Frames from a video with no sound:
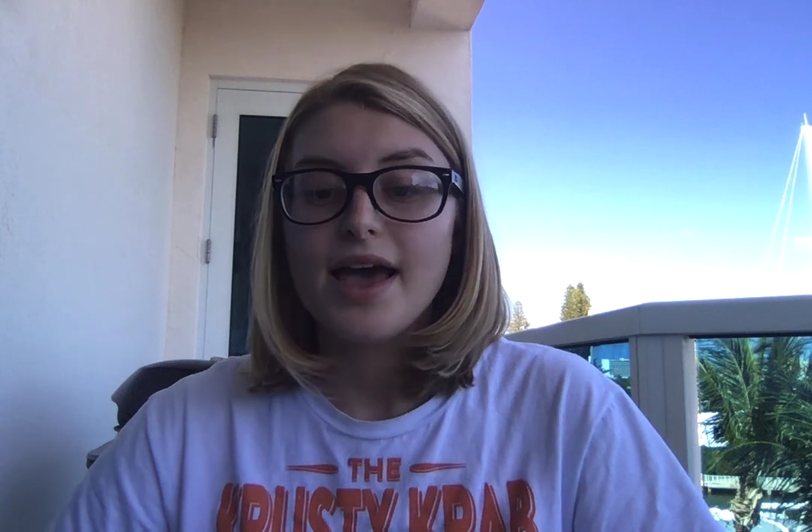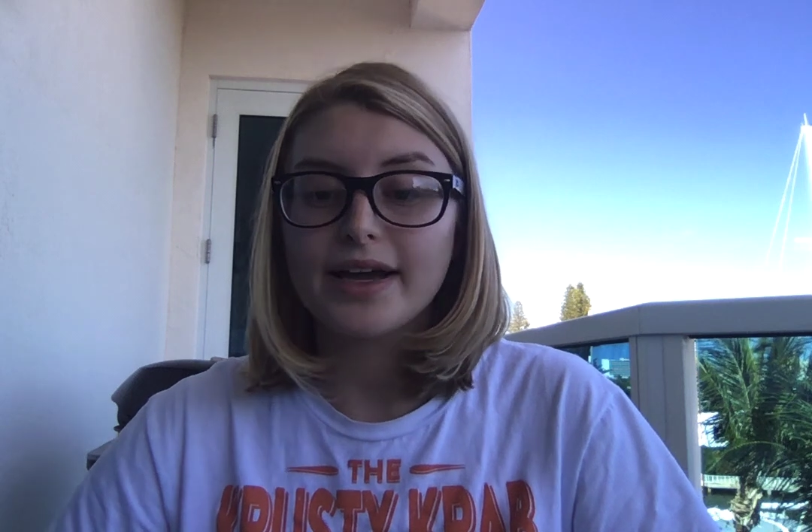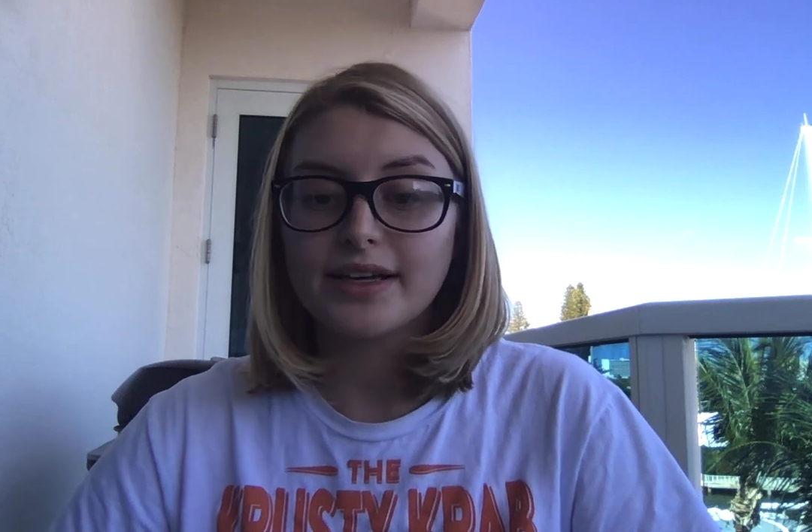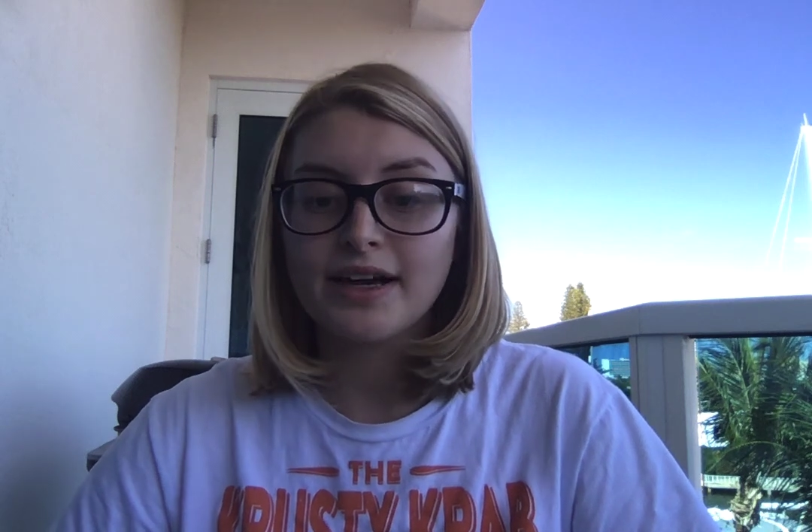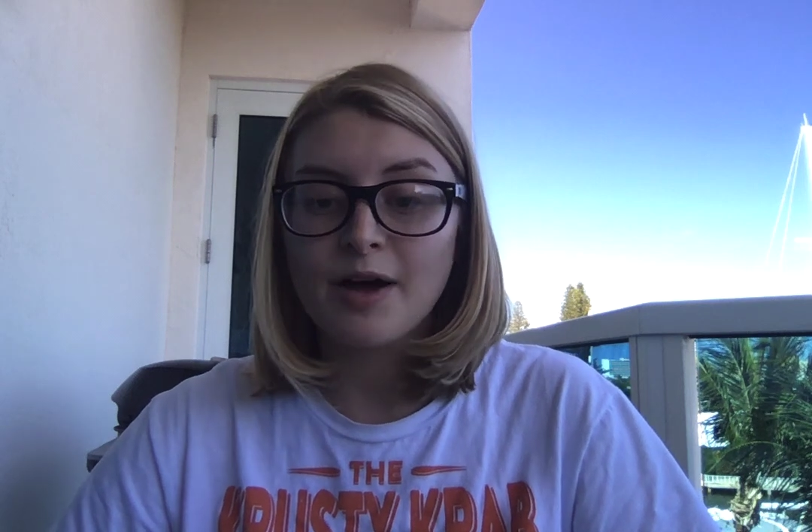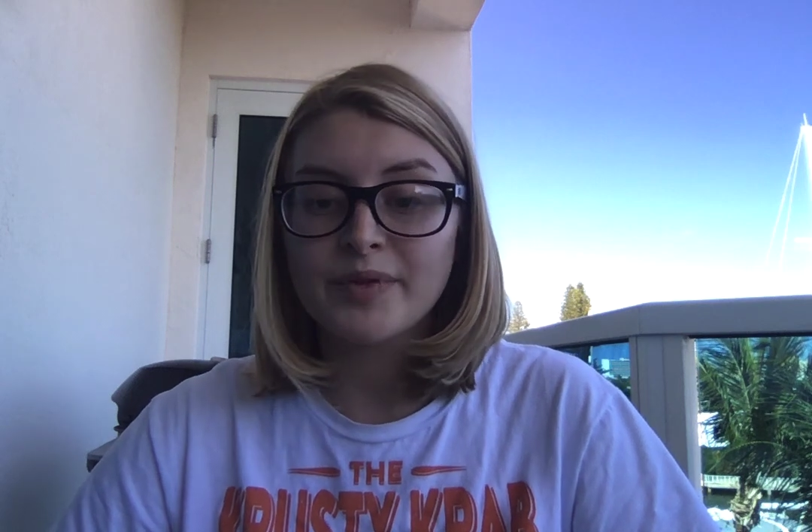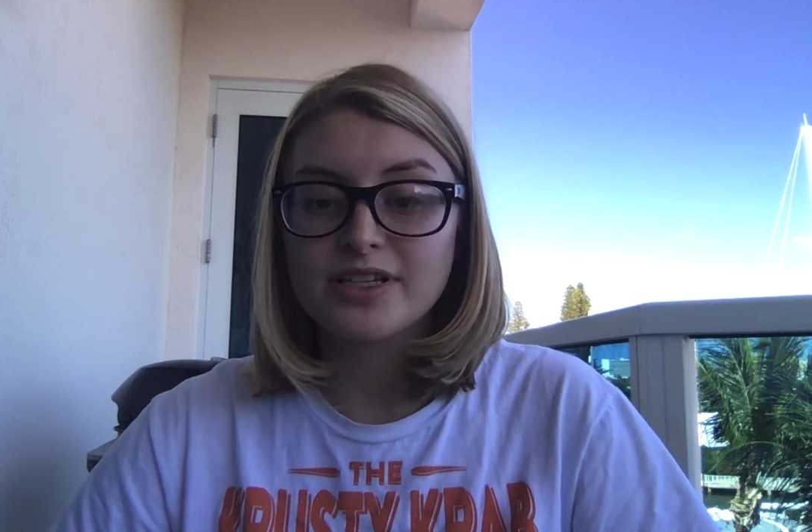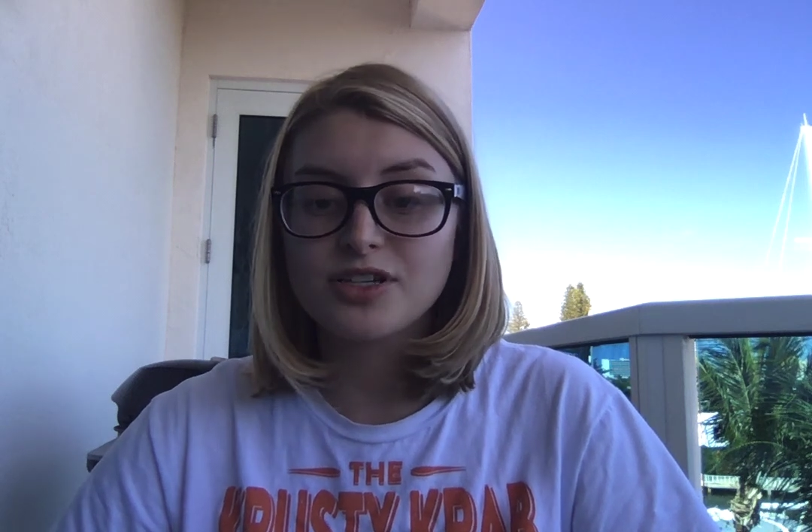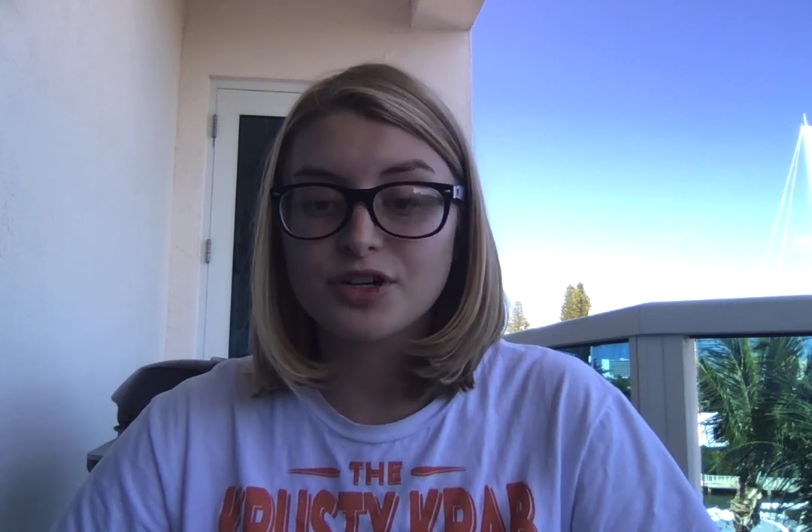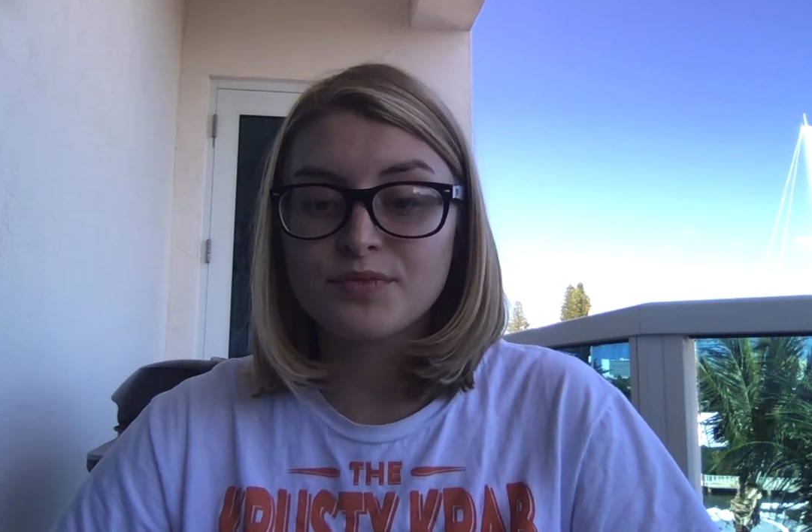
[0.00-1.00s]
economic
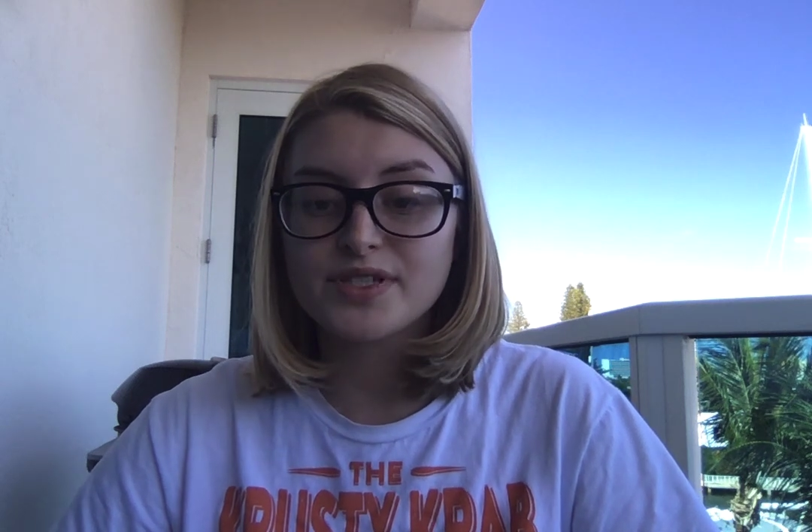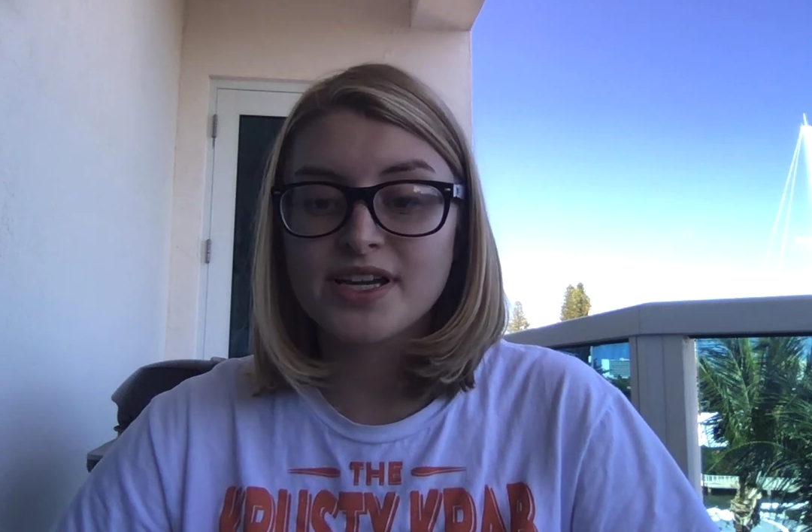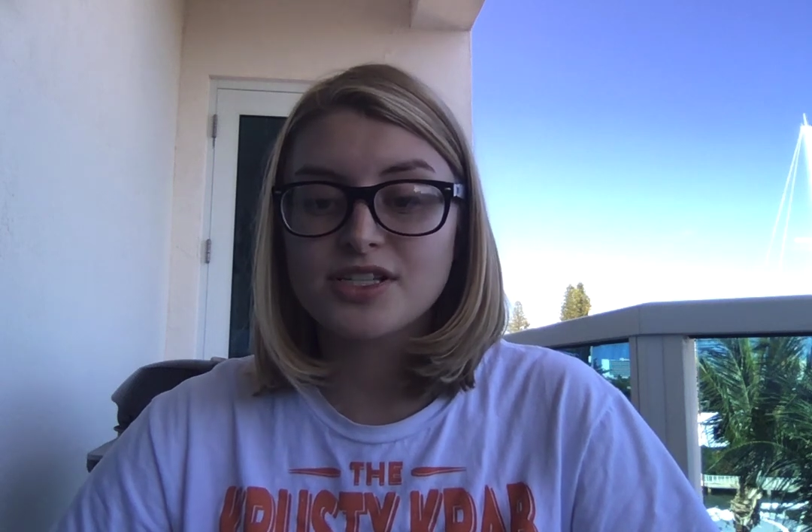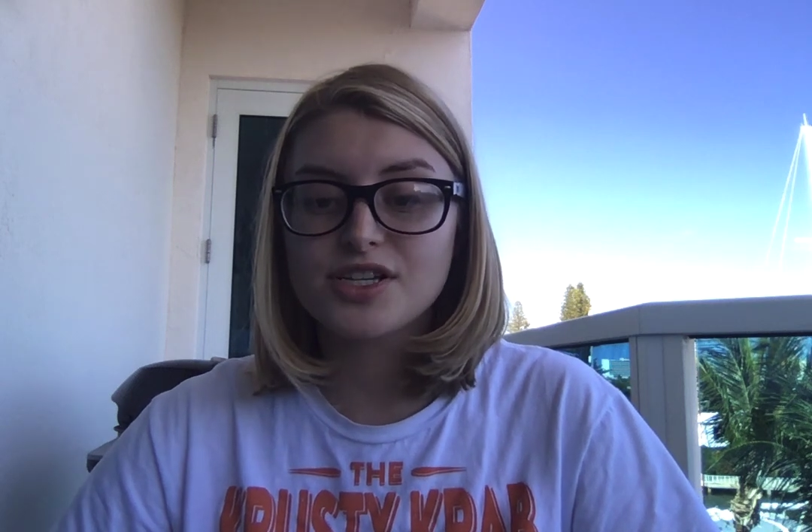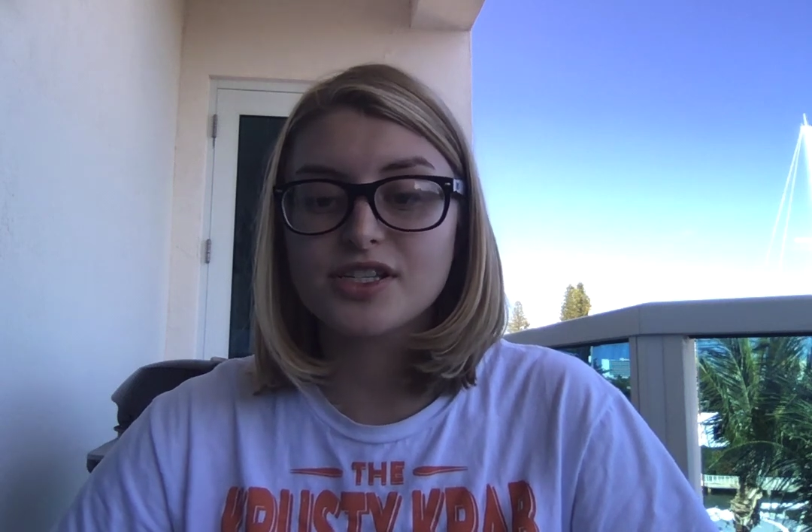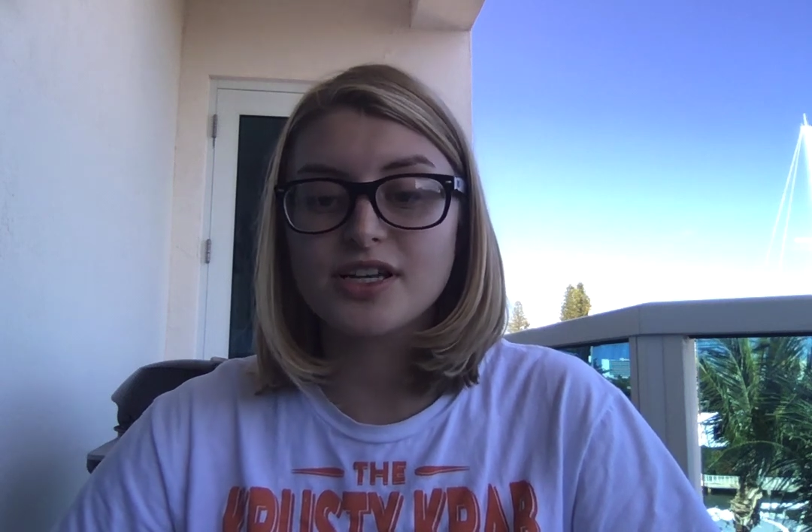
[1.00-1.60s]
circumstances